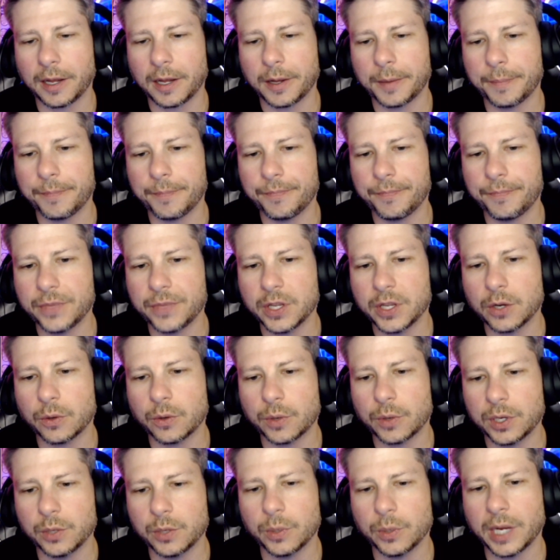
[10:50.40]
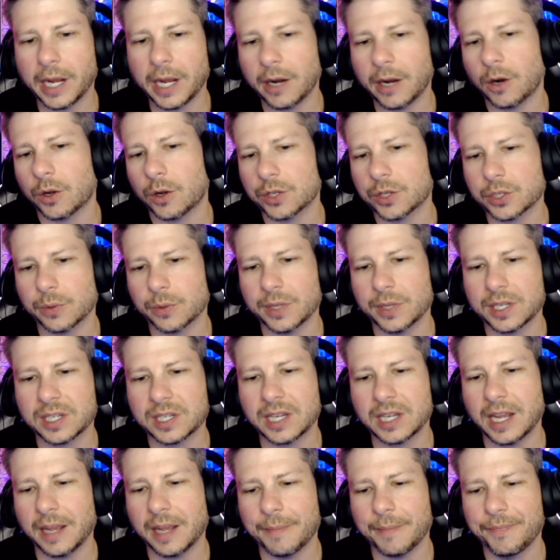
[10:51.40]
And you and I are also in the
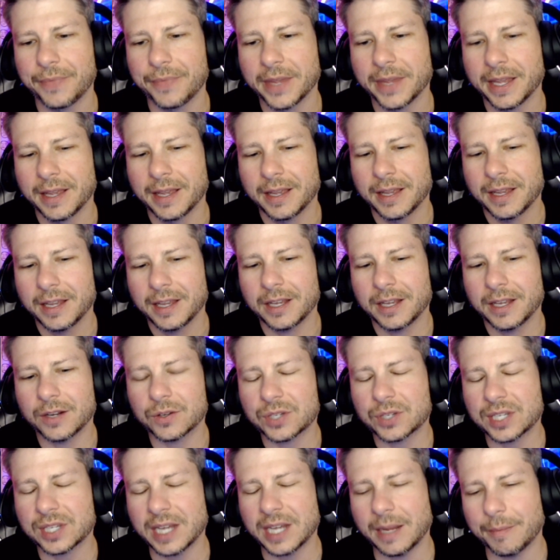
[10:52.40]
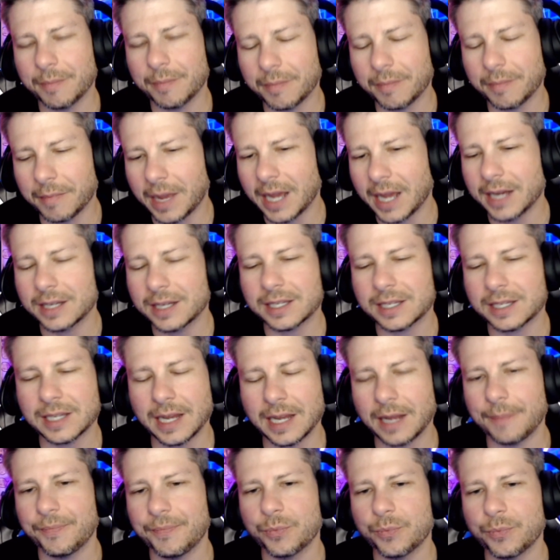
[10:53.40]
same
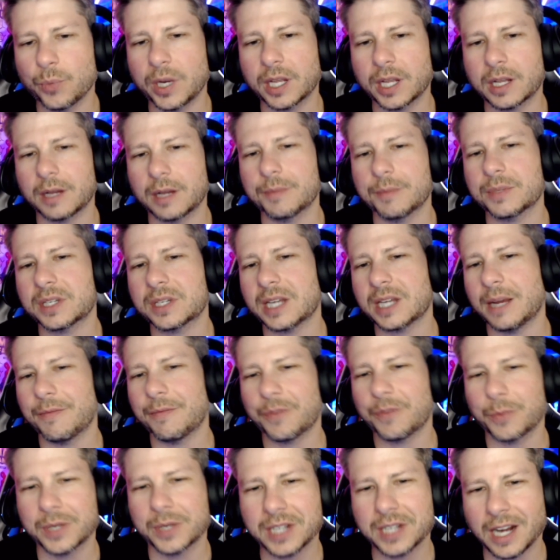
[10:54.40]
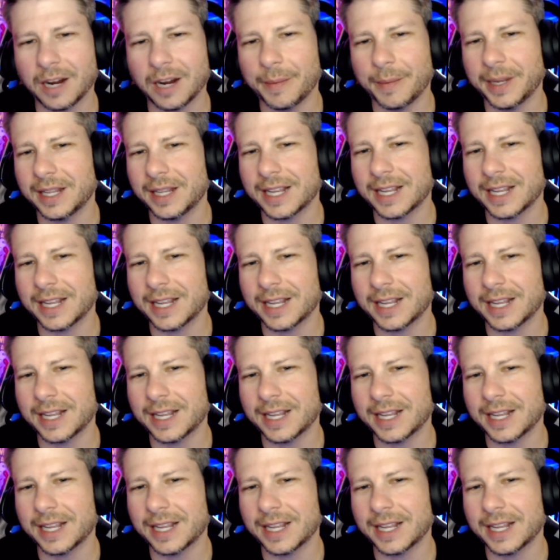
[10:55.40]
mindset when it comes time for retirement.